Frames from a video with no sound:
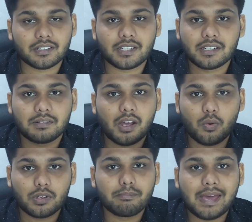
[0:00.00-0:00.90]
Then how
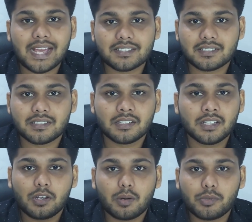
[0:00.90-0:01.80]
come banks and
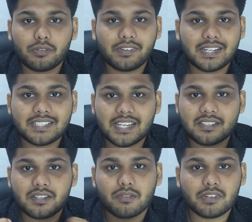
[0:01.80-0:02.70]
Government of India chased
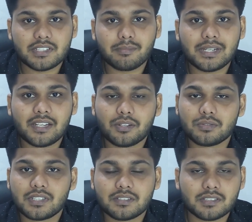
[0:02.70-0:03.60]
down Vijay Mallya to
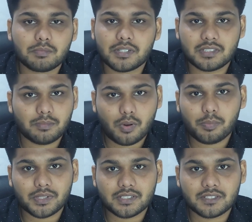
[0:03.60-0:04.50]
seize his personal
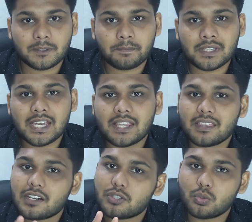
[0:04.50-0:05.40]
properties?
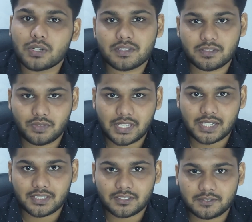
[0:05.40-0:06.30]
There are two reasons for
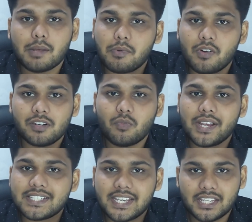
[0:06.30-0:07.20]
that. Number one, while
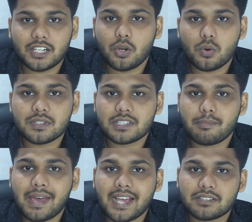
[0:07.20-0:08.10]
taking loans, the
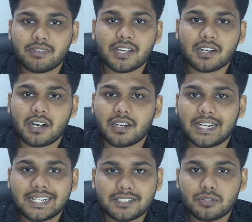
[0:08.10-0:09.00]
banks were
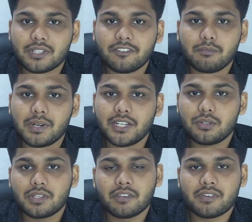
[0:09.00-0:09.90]
reluctant to give money to
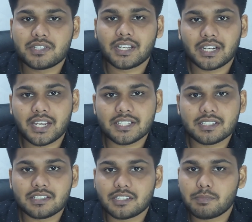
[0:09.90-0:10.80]
Kingfisher Airlines
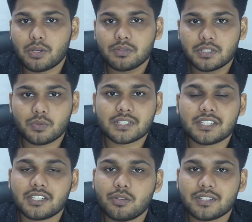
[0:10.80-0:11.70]
just because it was
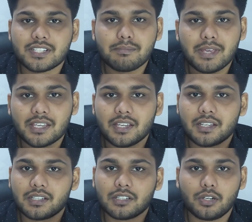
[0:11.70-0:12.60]
continuously
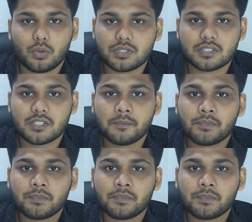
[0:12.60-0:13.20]
making losses.